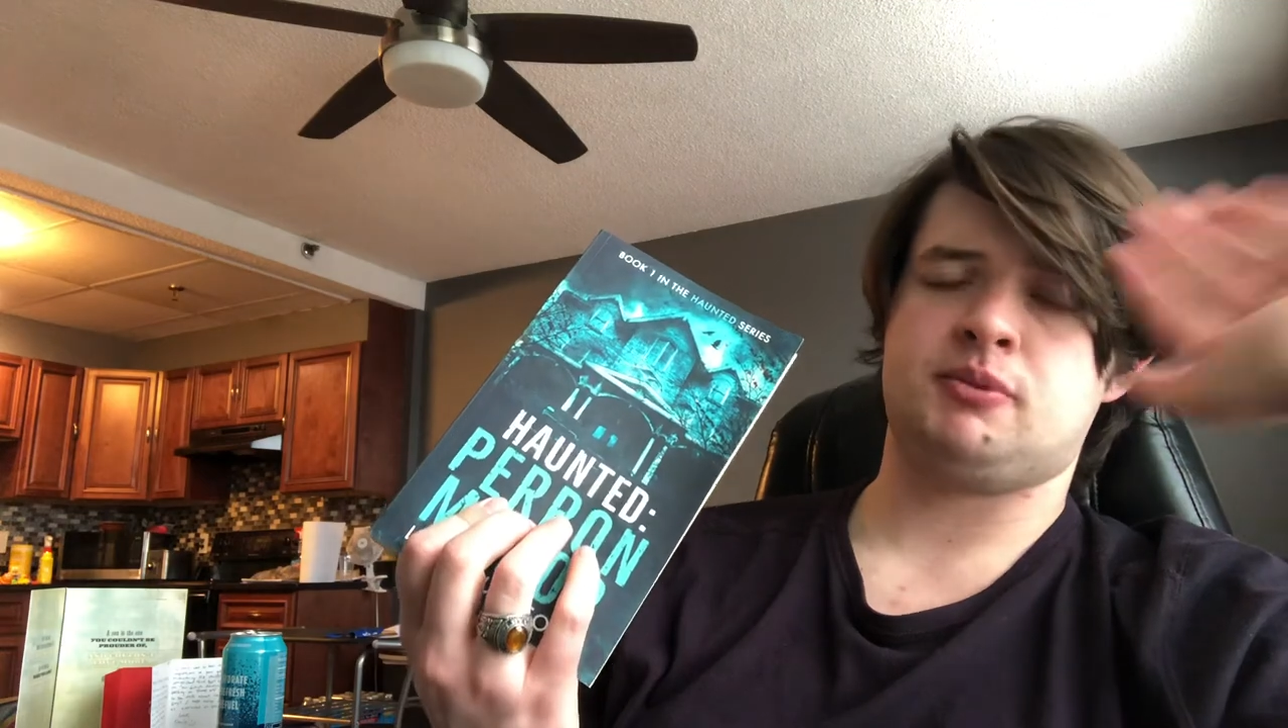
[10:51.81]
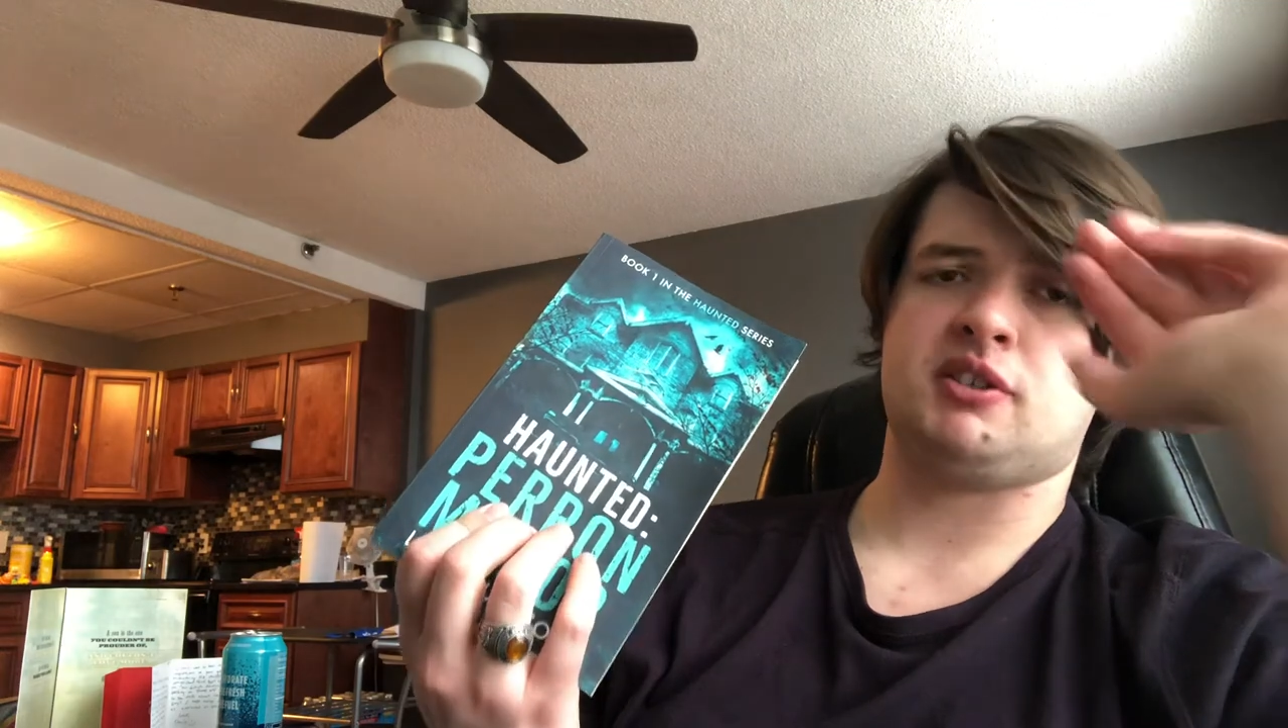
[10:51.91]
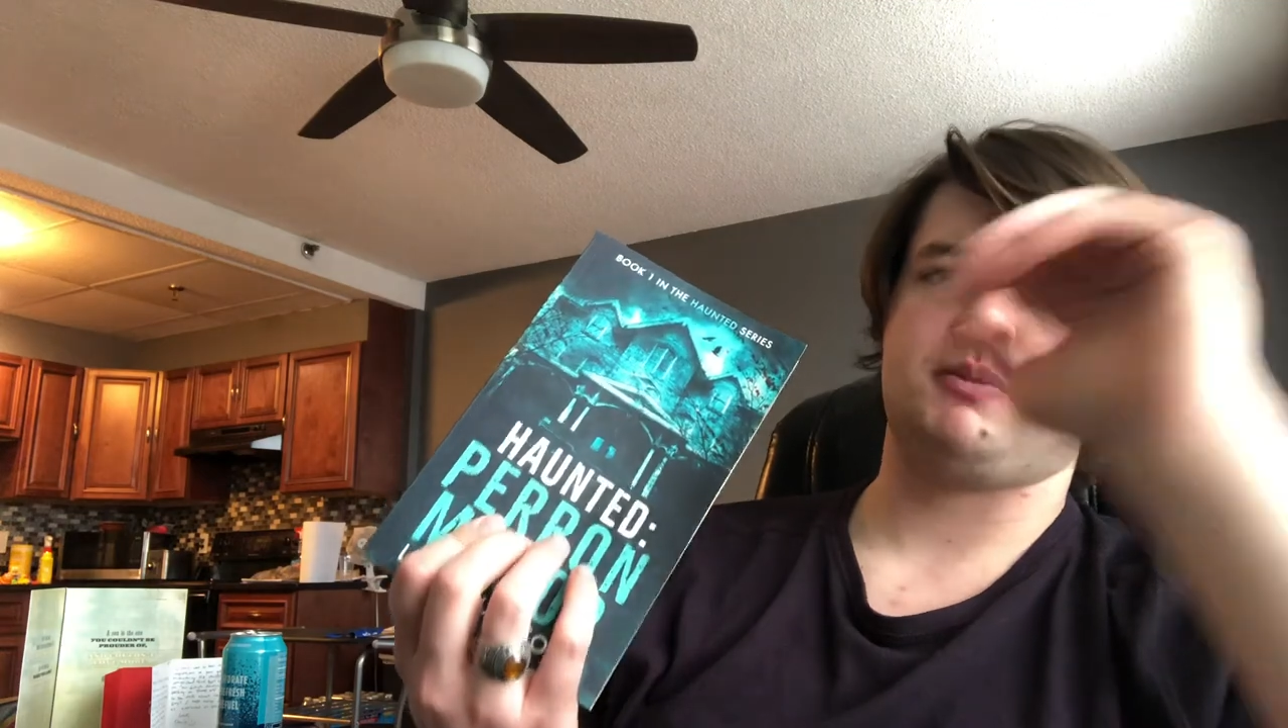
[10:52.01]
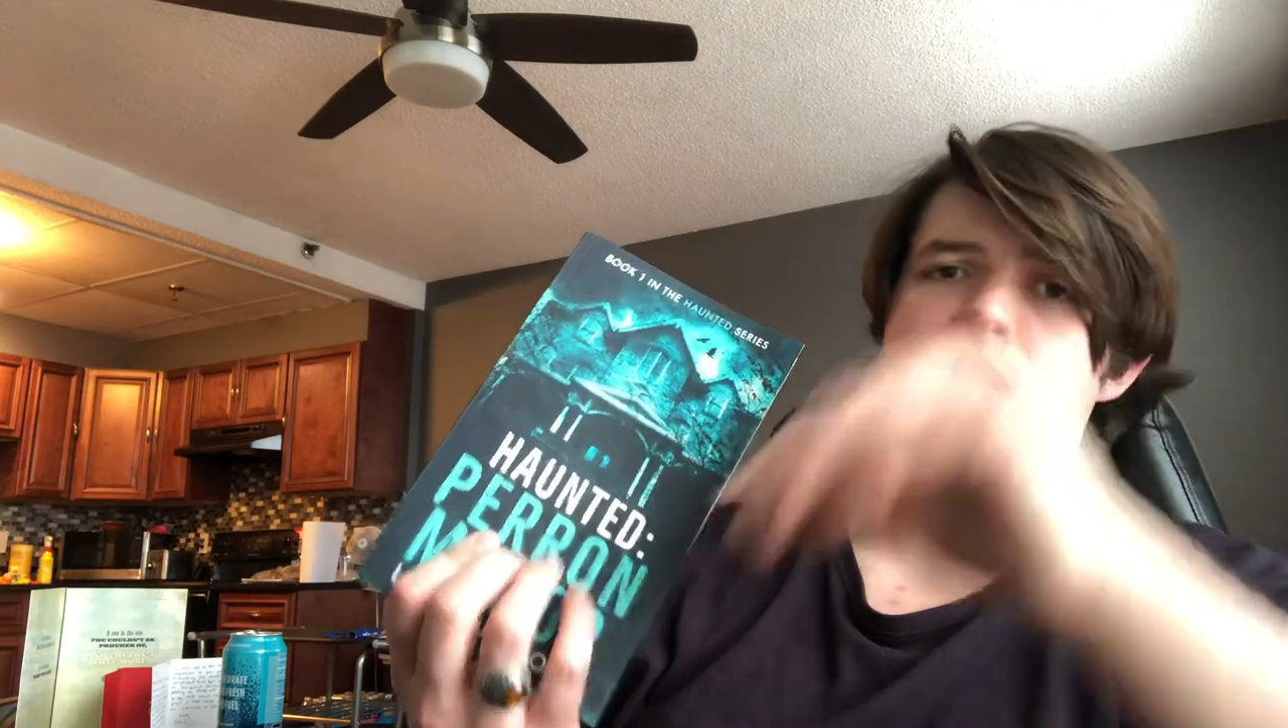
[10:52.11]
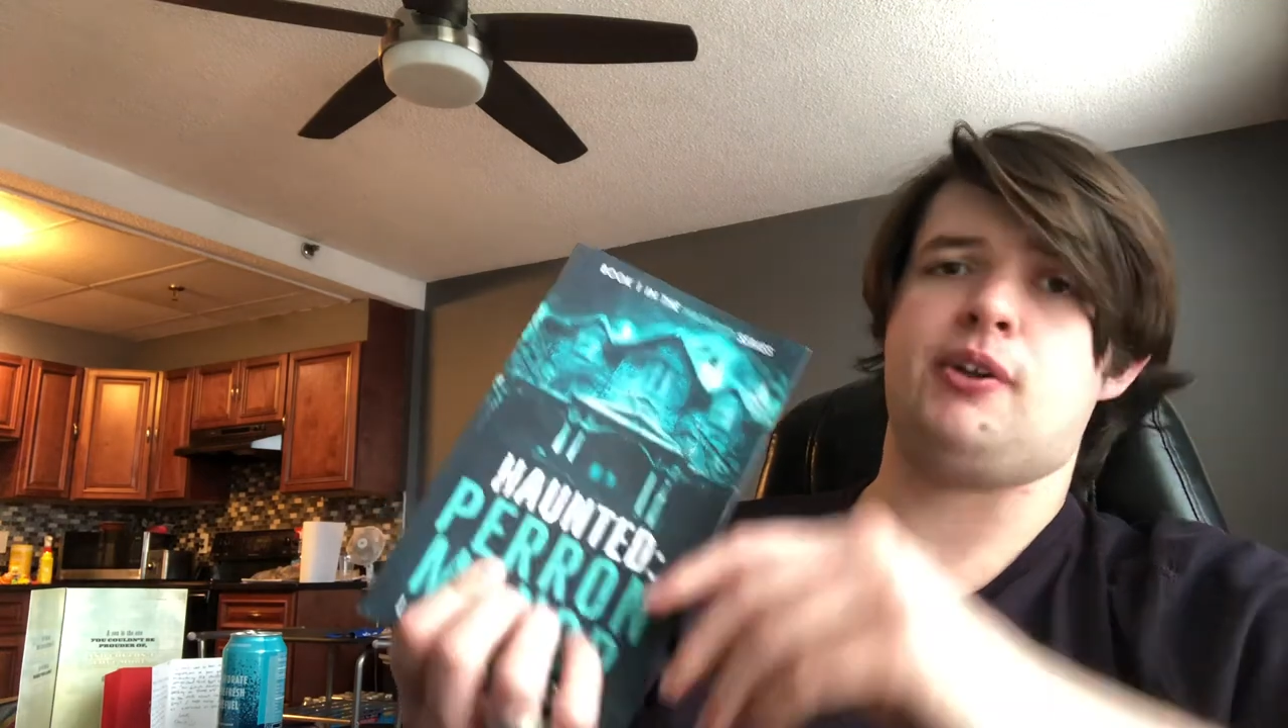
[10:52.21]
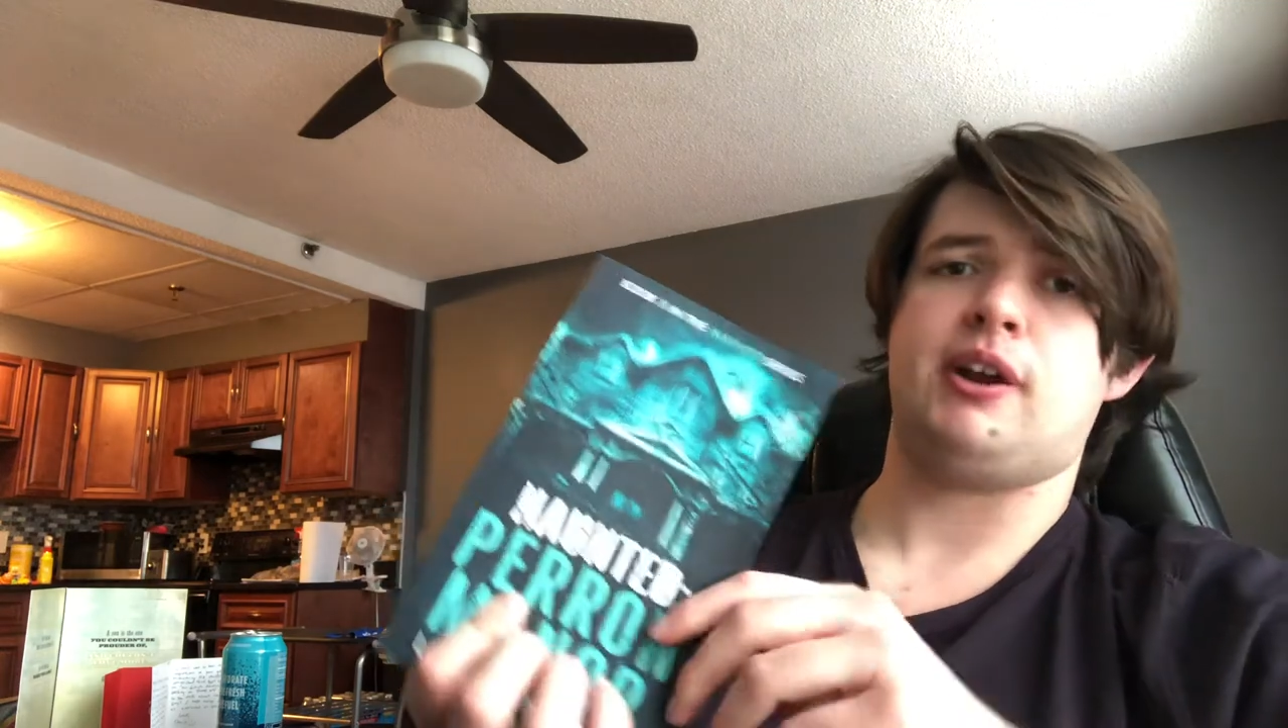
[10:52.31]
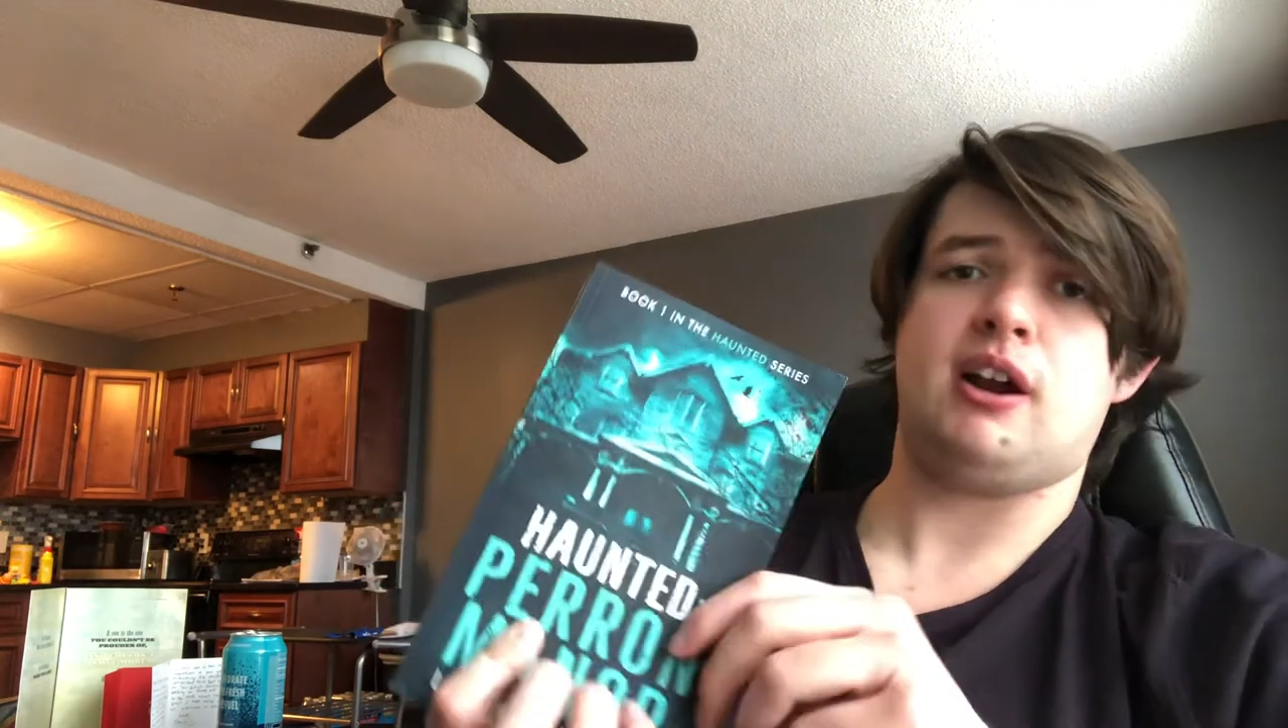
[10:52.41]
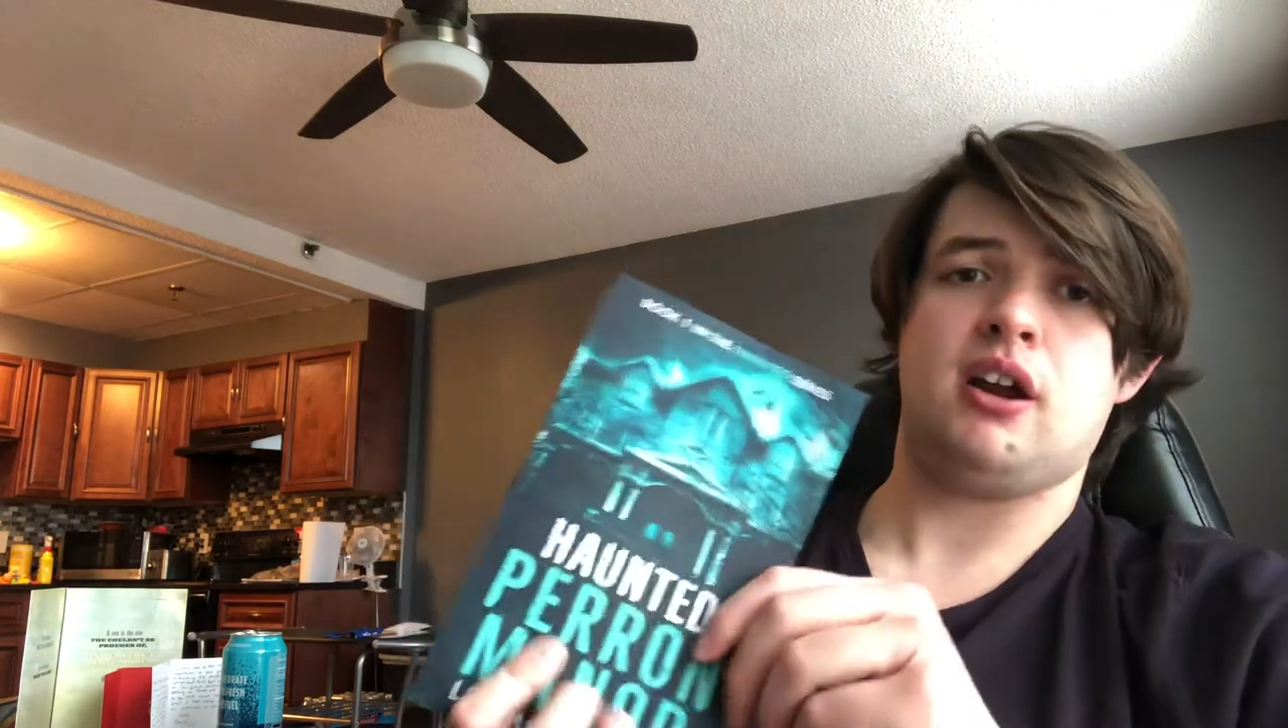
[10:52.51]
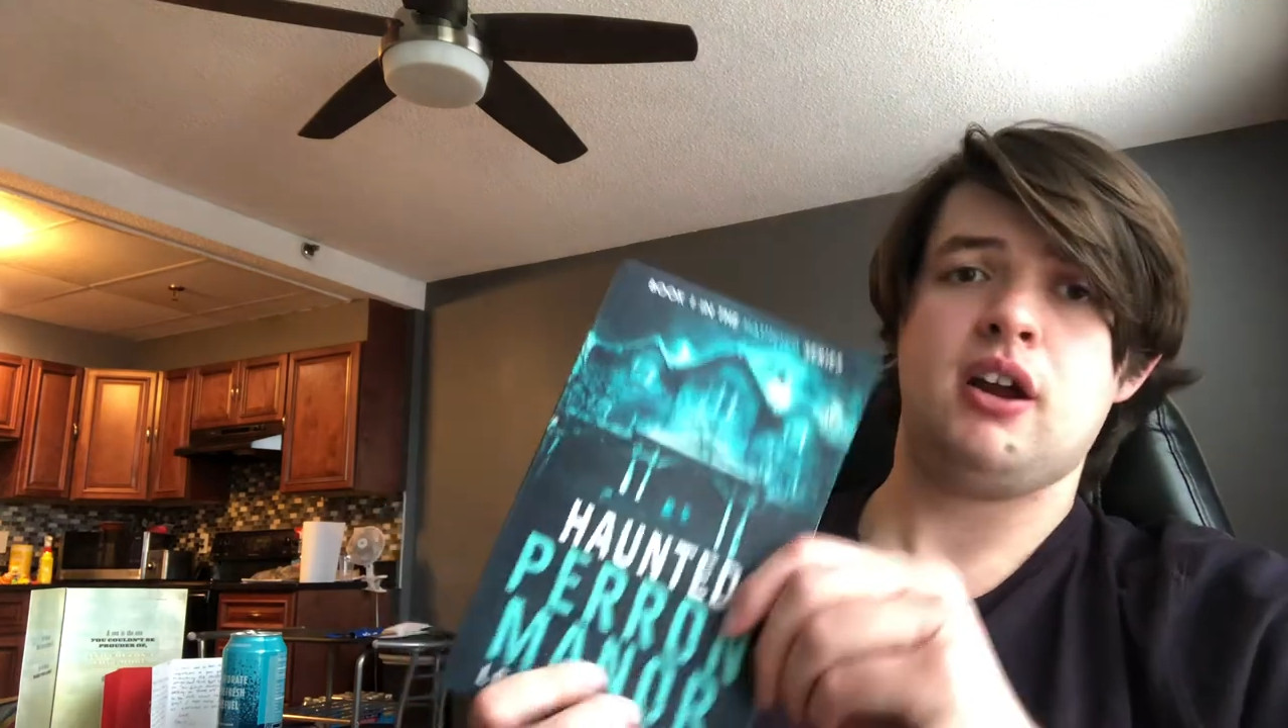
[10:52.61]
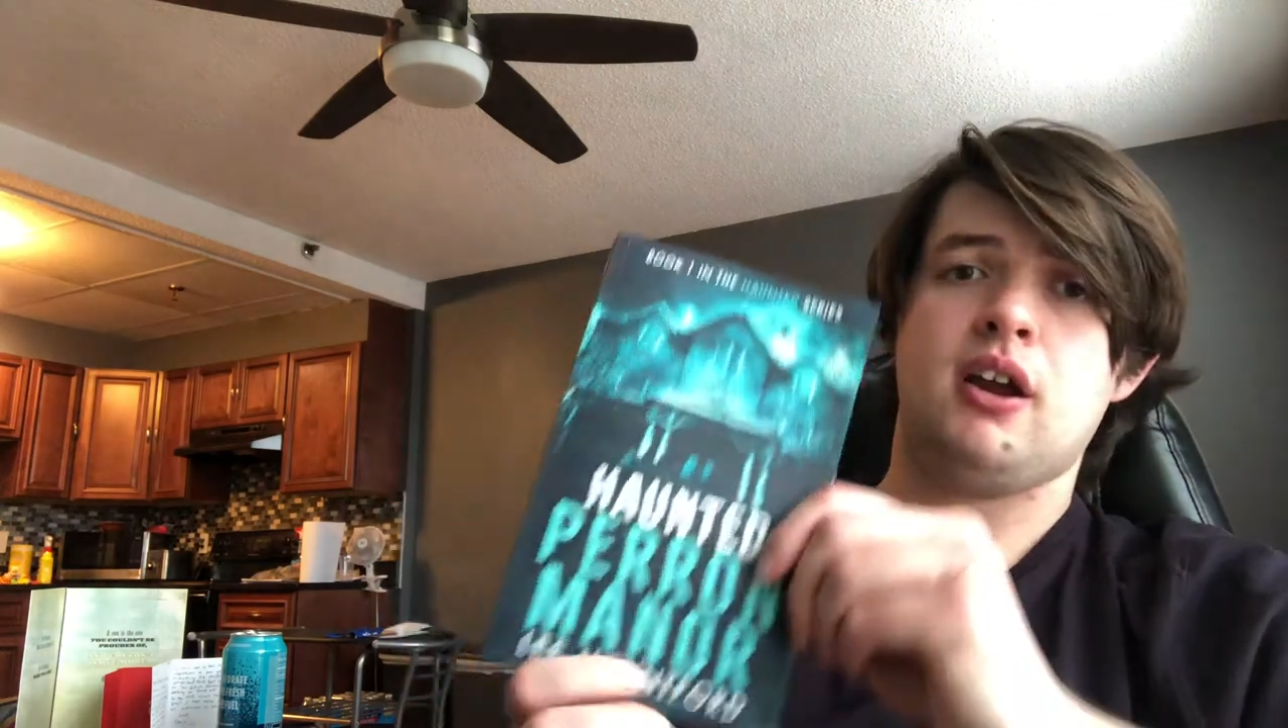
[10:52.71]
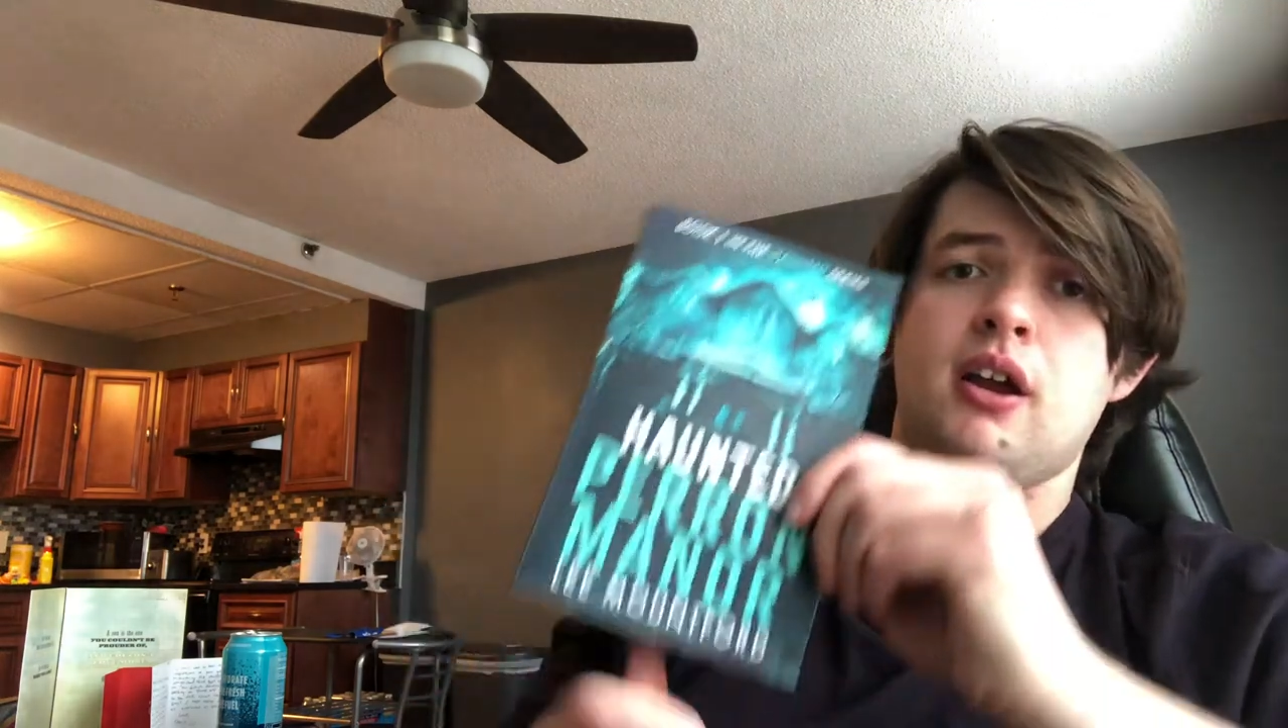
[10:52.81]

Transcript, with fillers: but just to be clear,